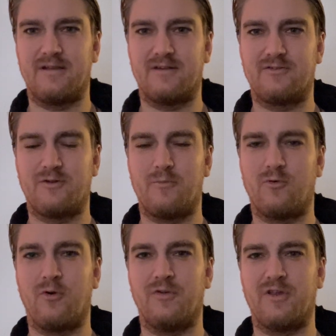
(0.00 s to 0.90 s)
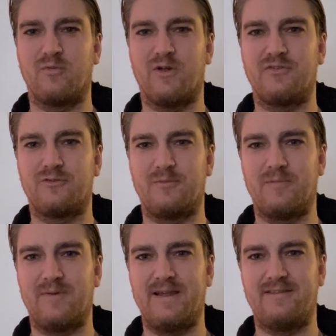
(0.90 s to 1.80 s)
some role that wants to be
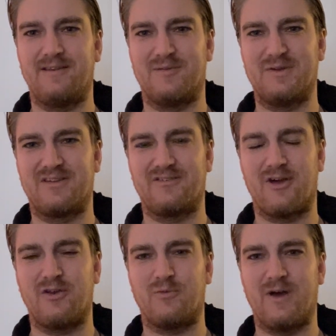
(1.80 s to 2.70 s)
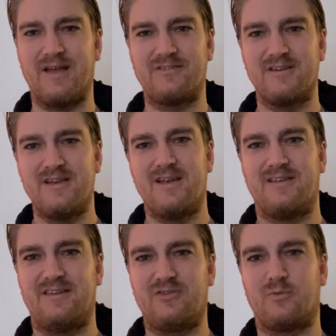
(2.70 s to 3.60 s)
played here, because otherwise
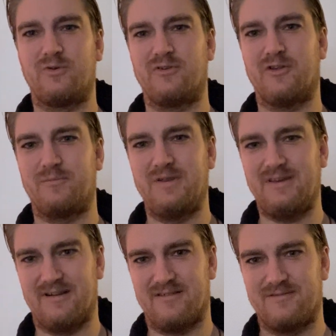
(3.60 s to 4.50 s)
this would not be there.